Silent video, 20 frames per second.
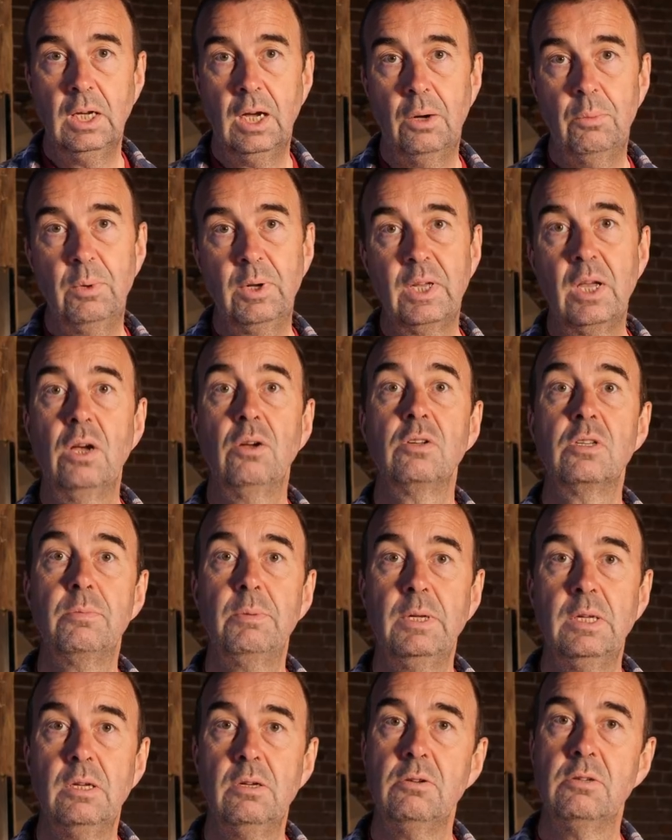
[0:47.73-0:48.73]
and we're going to
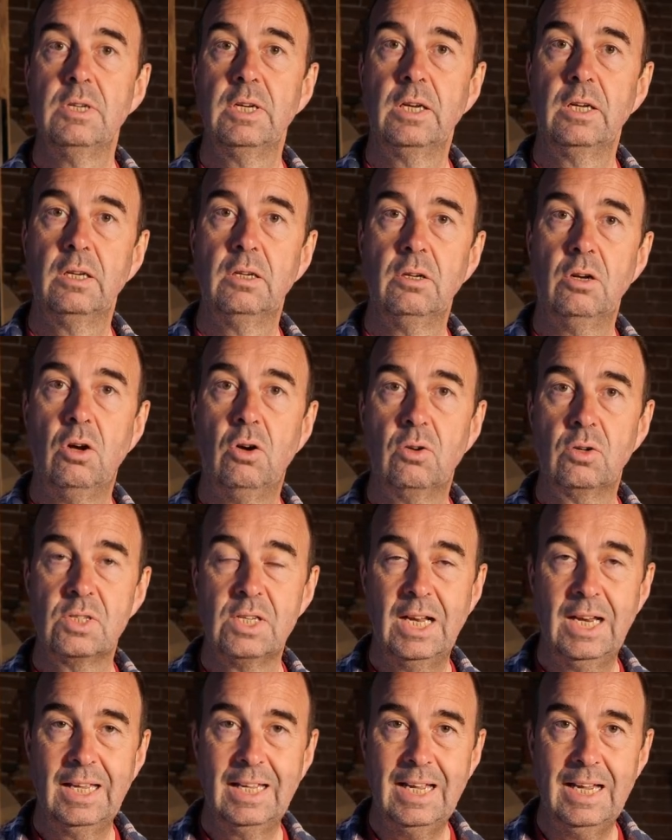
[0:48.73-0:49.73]
be using an
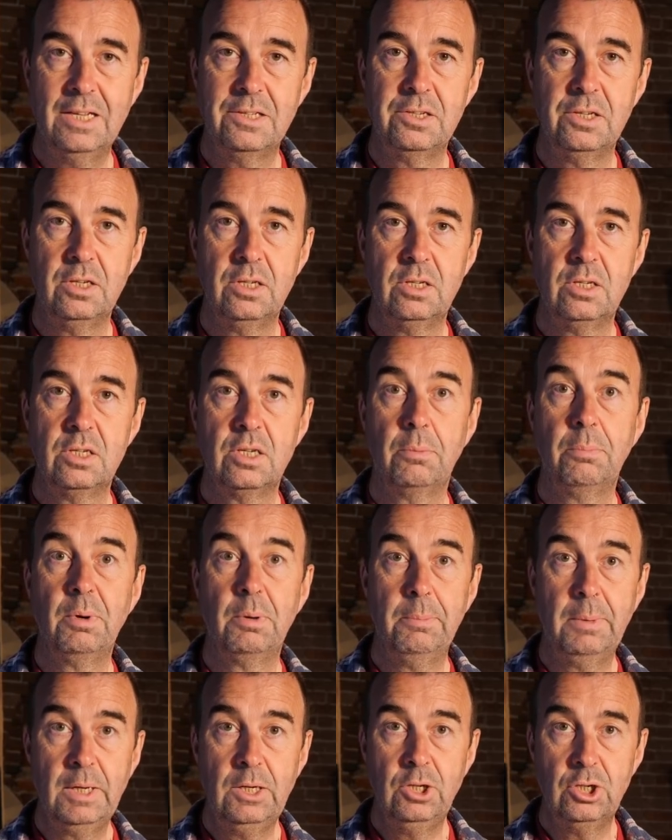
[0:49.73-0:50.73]
oxalic acid
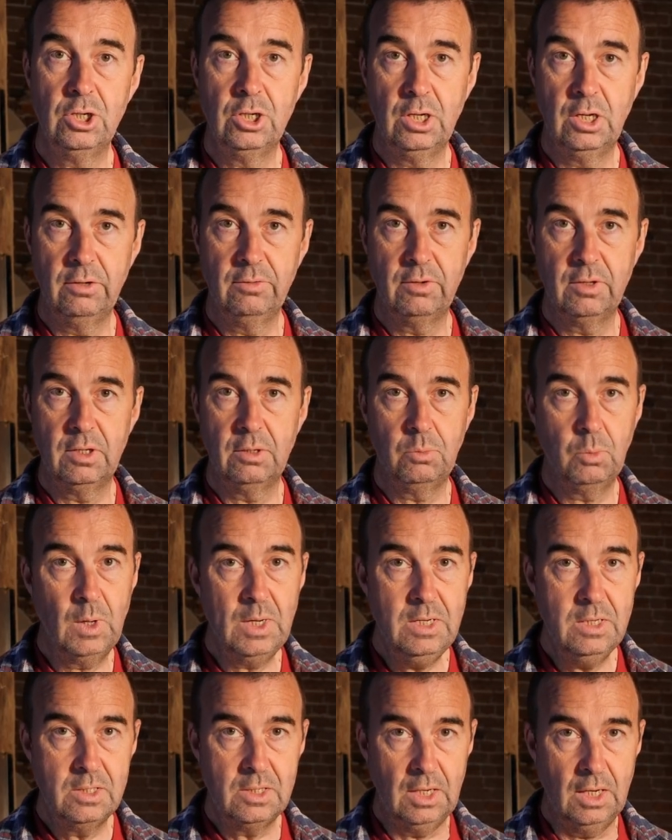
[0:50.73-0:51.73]
sublimation over the
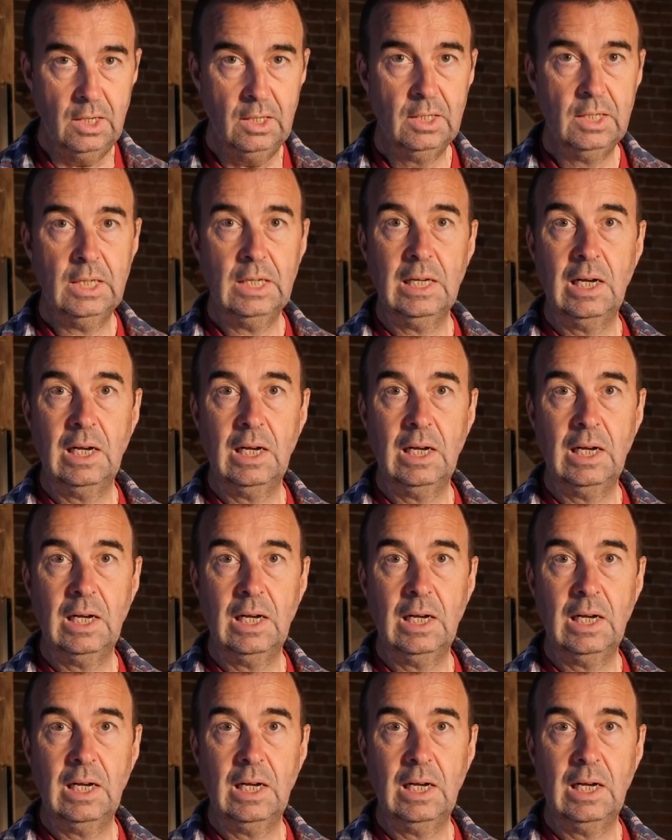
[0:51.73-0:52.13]
winter,